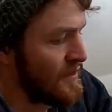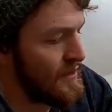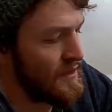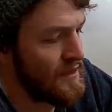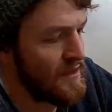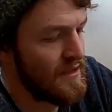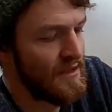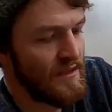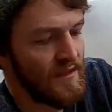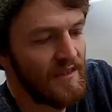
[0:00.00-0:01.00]
huh?
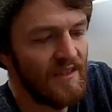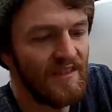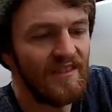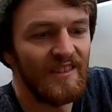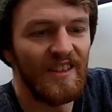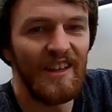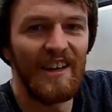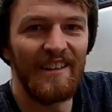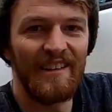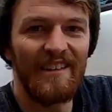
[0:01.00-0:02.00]
Look at
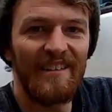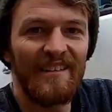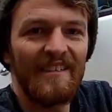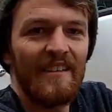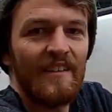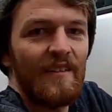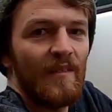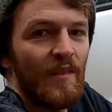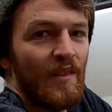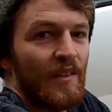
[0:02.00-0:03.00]
that.
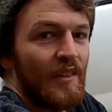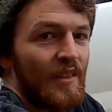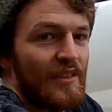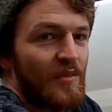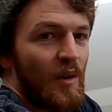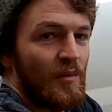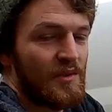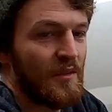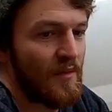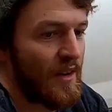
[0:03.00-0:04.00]
Well, there you go. That's why it
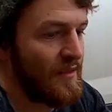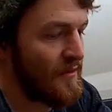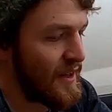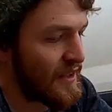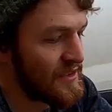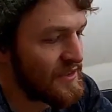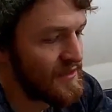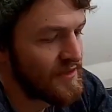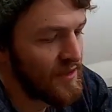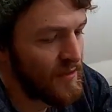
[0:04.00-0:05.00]
was never running fast.
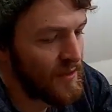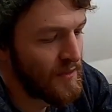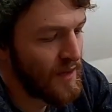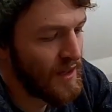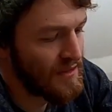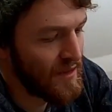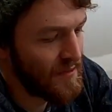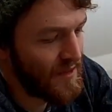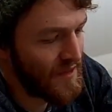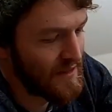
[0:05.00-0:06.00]
It's just got a bit of grass
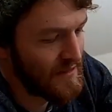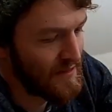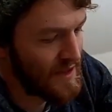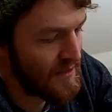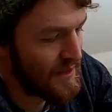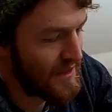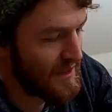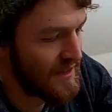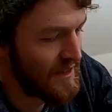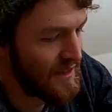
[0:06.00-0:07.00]
wrapped around it. I'll chuck it back
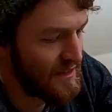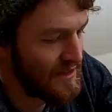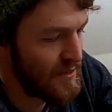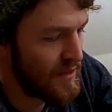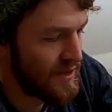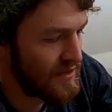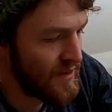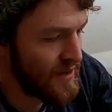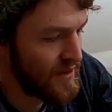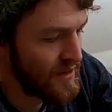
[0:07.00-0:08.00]
together now. Should be right as
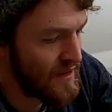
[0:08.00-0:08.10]
rain.